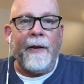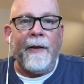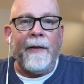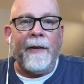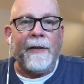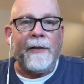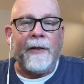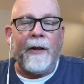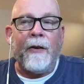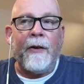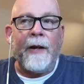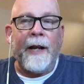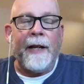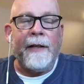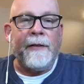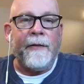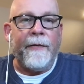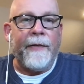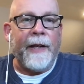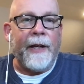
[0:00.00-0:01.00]
There's all
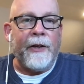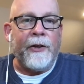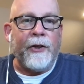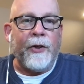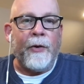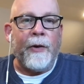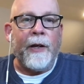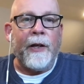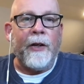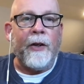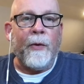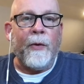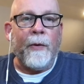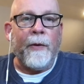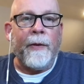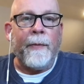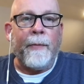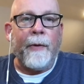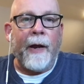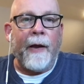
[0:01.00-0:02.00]
kinds of things you can do with
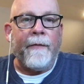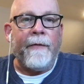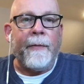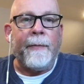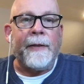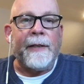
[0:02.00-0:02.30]
the profit